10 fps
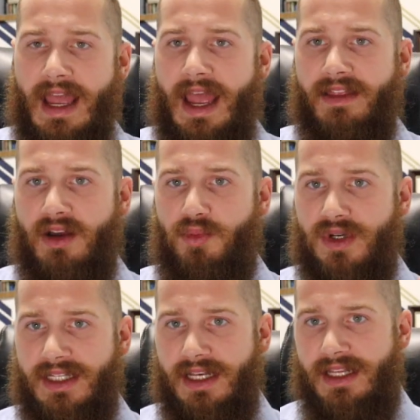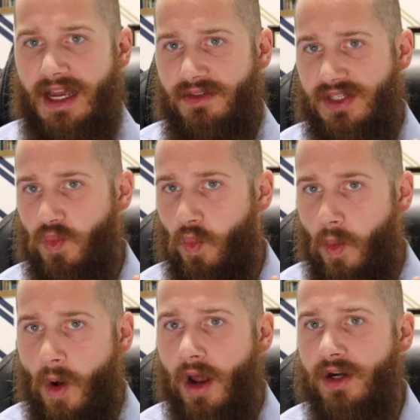and they'll present down this
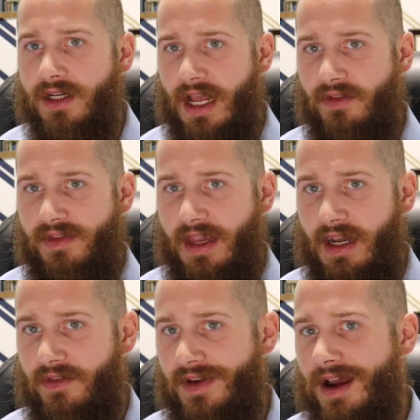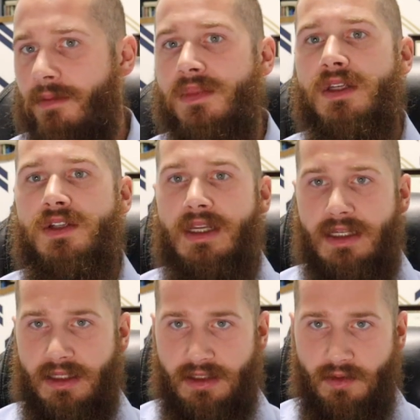watered down thing of come to
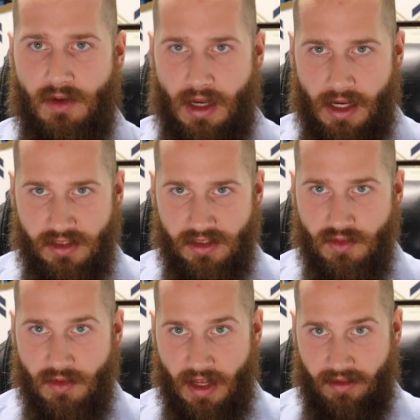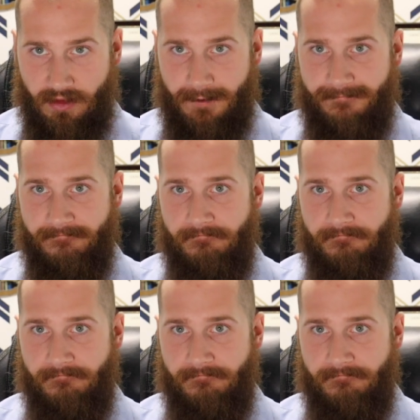Jesus, it will cost you nothing.